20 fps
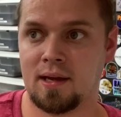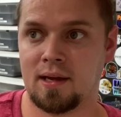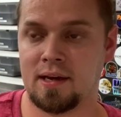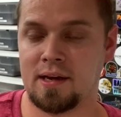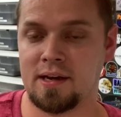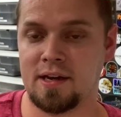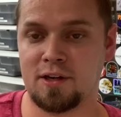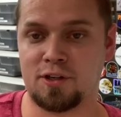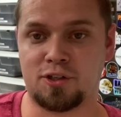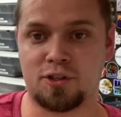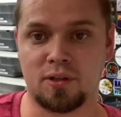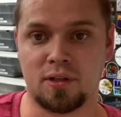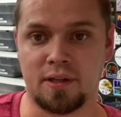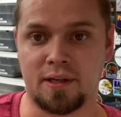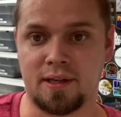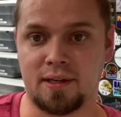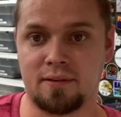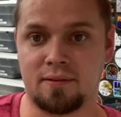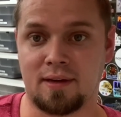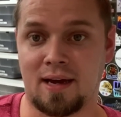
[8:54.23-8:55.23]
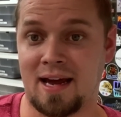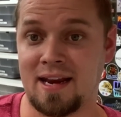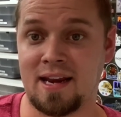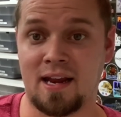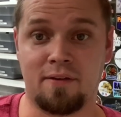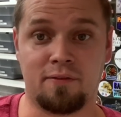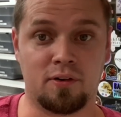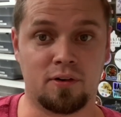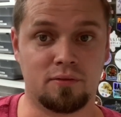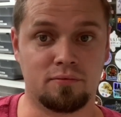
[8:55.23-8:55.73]
Initially, I
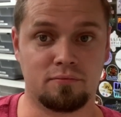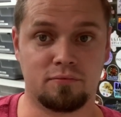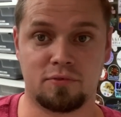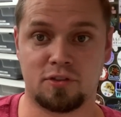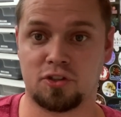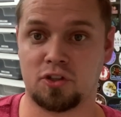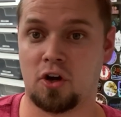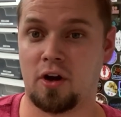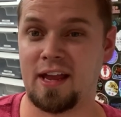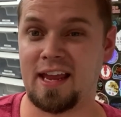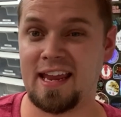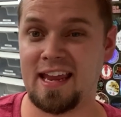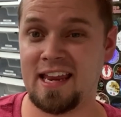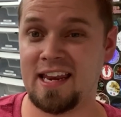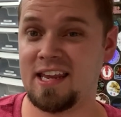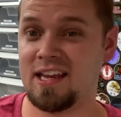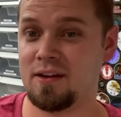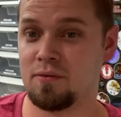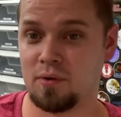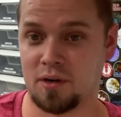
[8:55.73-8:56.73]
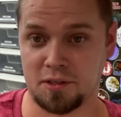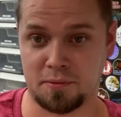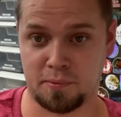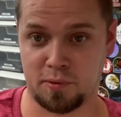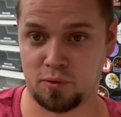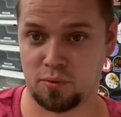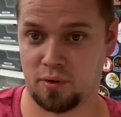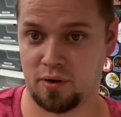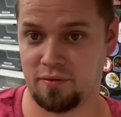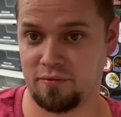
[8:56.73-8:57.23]
never saw any
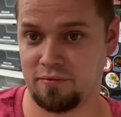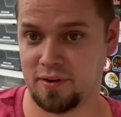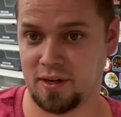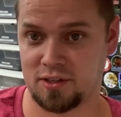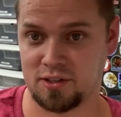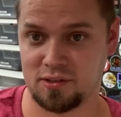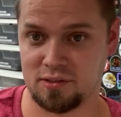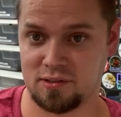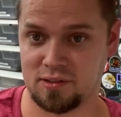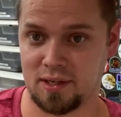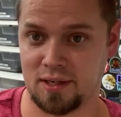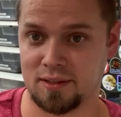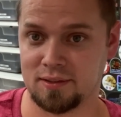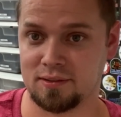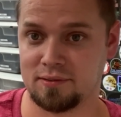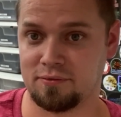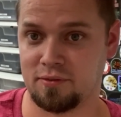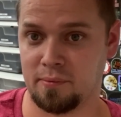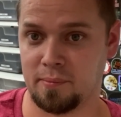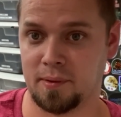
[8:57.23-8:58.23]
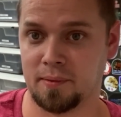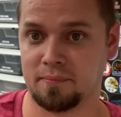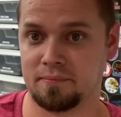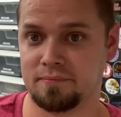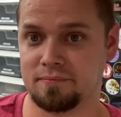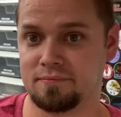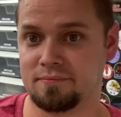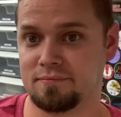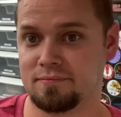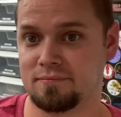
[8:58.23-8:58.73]
respiratory infection signs from him,
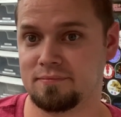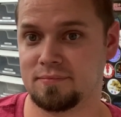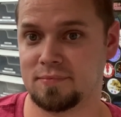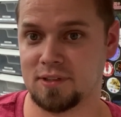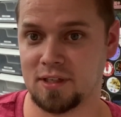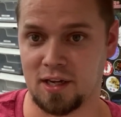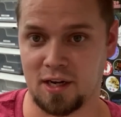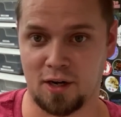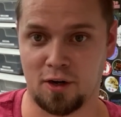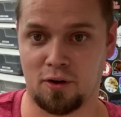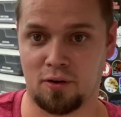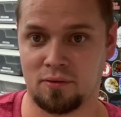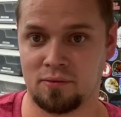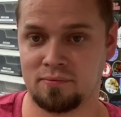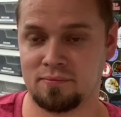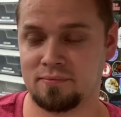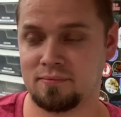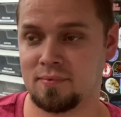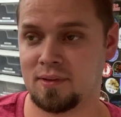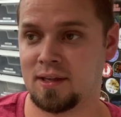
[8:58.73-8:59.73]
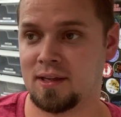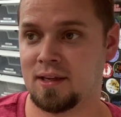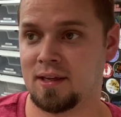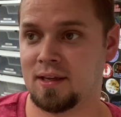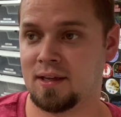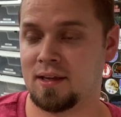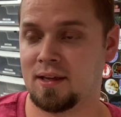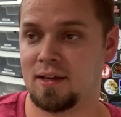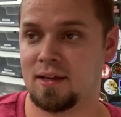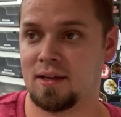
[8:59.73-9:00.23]
none at all.
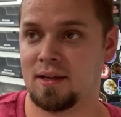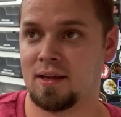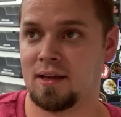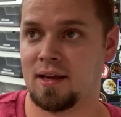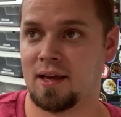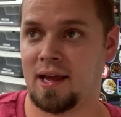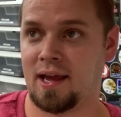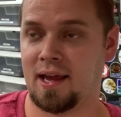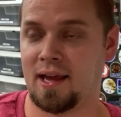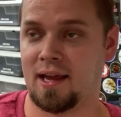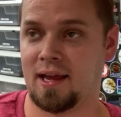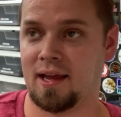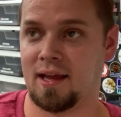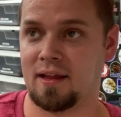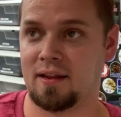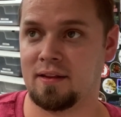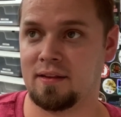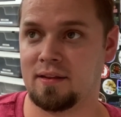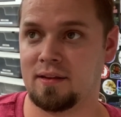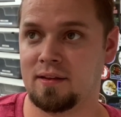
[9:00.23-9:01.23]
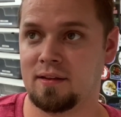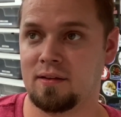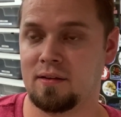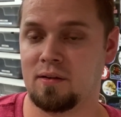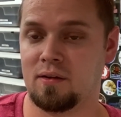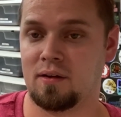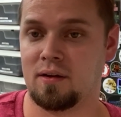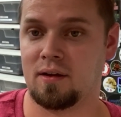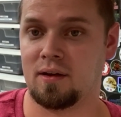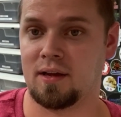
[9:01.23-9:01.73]
And
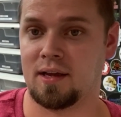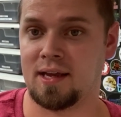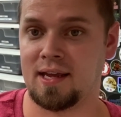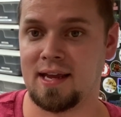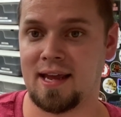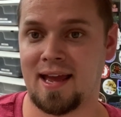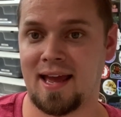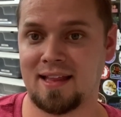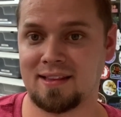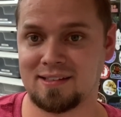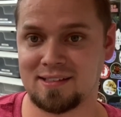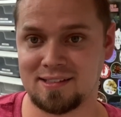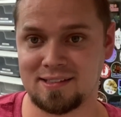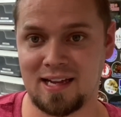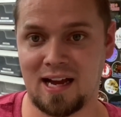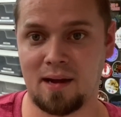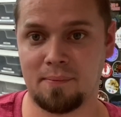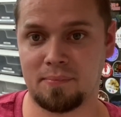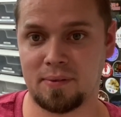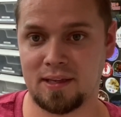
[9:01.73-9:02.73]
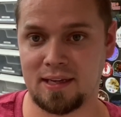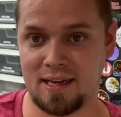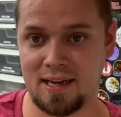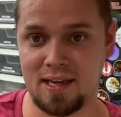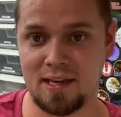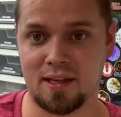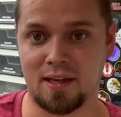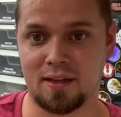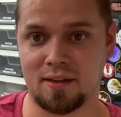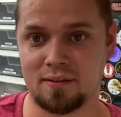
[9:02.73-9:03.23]
he had stopped
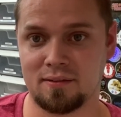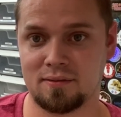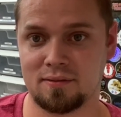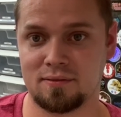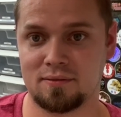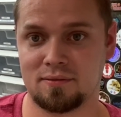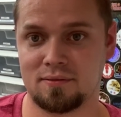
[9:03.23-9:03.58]
eating